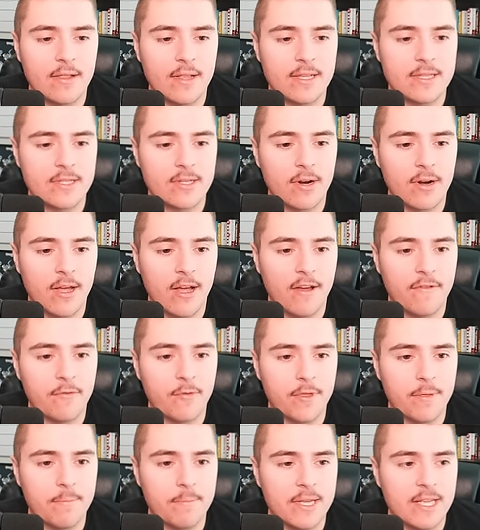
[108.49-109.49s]
Let's start off
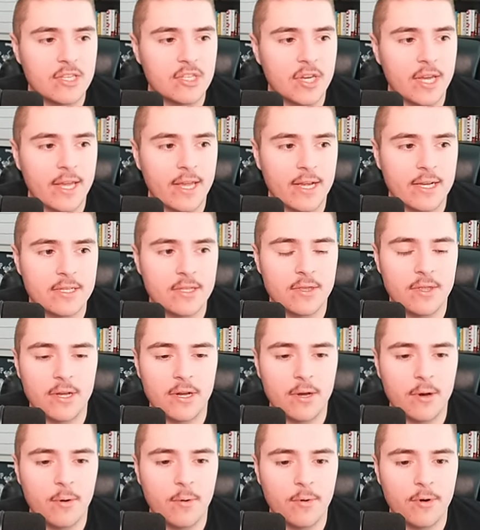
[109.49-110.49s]
with Mitch Hicks, the
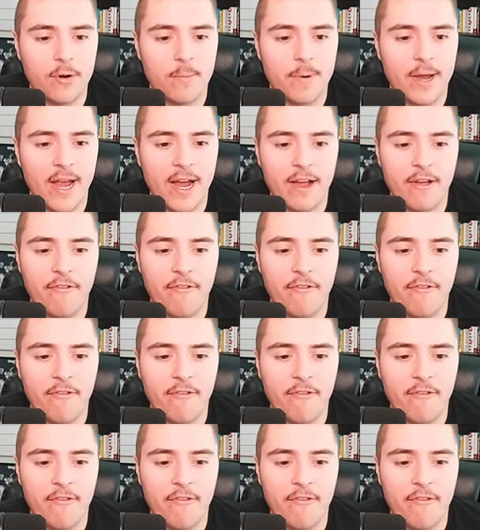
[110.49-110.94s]
cornerback